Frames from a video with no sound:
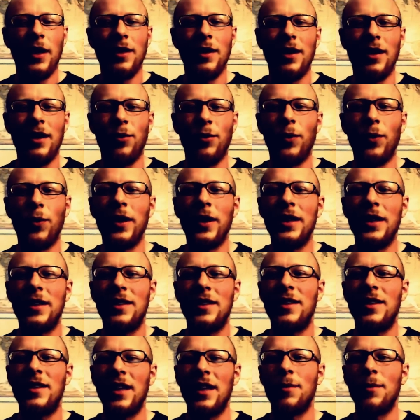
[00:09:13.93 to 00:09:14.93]
it really
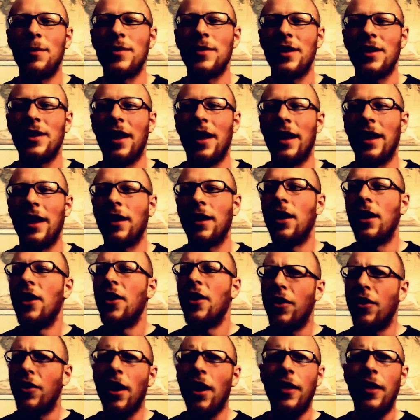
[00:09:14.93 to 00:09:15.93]
seems like
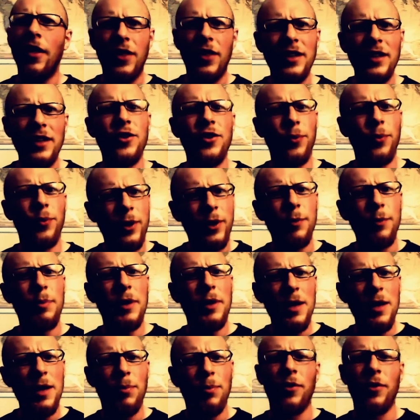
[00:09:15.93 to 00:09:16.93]
yeah these are real
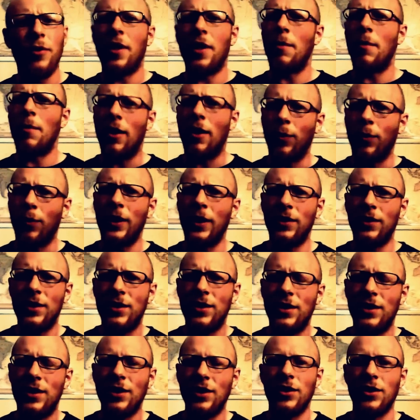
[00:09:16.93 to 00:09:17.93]
people they make real
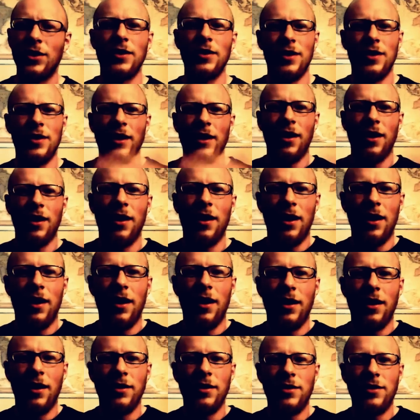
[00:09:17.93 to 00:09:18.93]
decisions and
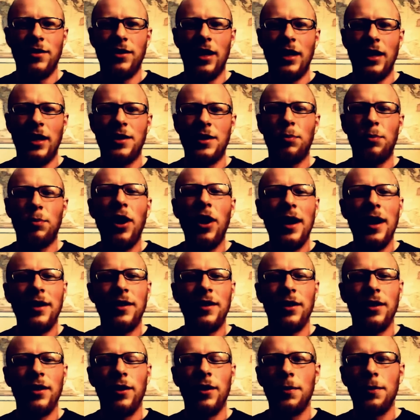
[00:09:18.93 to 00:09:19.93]
and it's
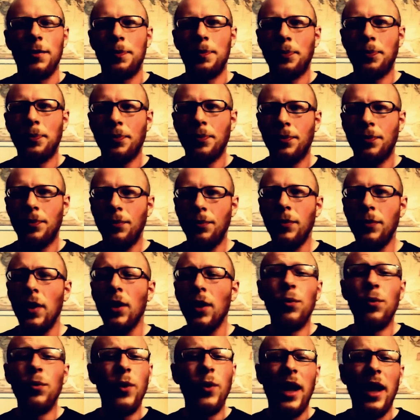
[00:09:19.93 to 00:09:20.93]
practical
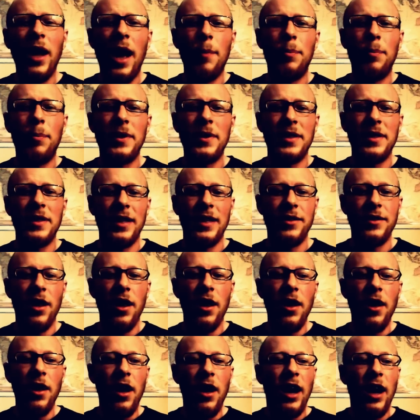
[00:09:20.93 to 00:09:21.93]
and what happens is
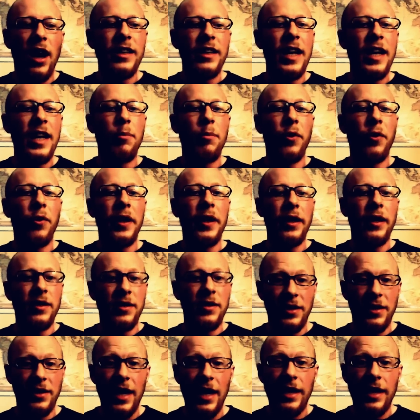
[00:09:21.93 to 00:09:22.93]
a neighboring
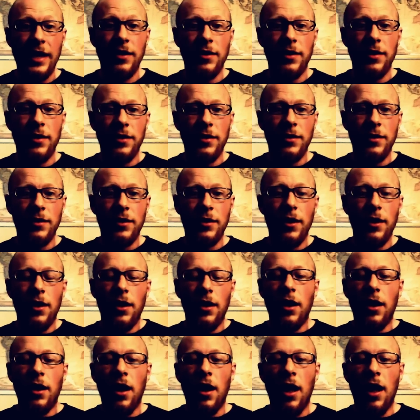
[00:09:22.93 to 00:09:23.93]
state
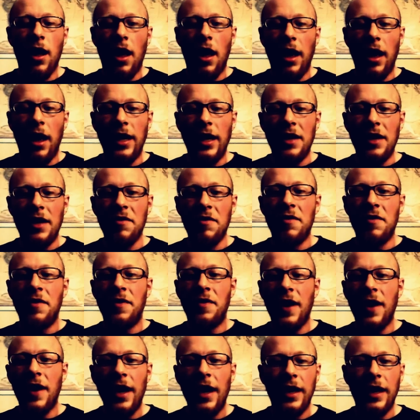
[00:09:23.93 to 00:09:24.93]

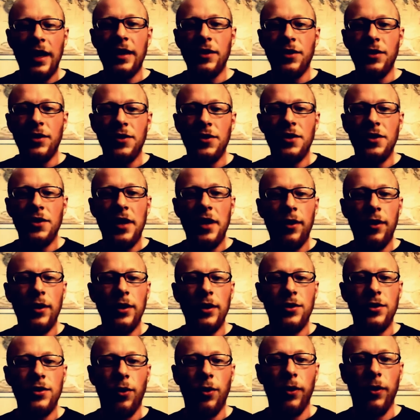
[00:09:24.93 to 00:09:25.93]
invades
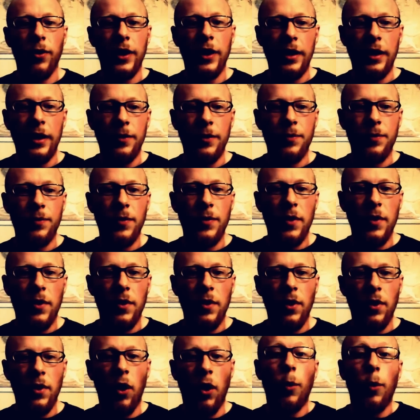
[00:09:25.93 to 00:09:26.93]
territory
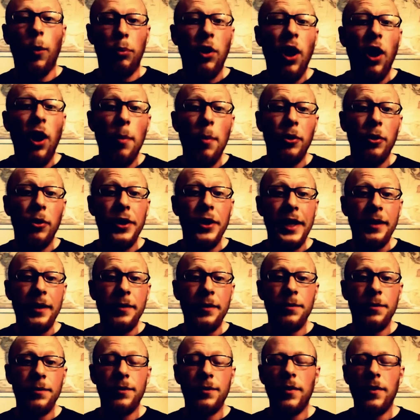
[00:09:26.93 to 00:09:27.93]
or property
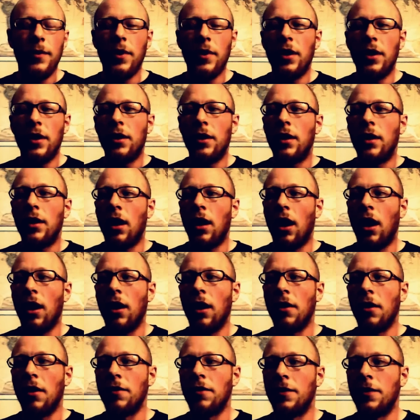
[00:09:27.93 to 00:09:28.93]

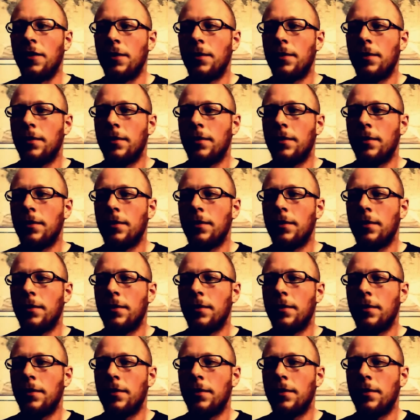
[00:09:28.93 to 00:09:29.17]
of